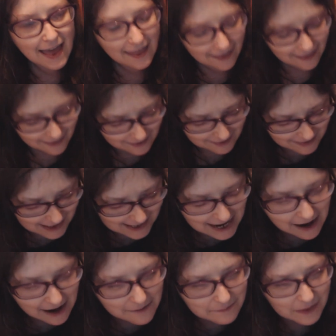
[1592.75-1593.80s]
and they're
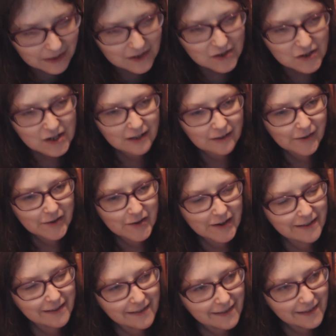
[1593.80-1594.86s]
timeless
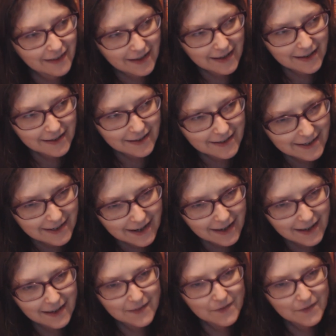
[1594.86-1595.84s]
children, because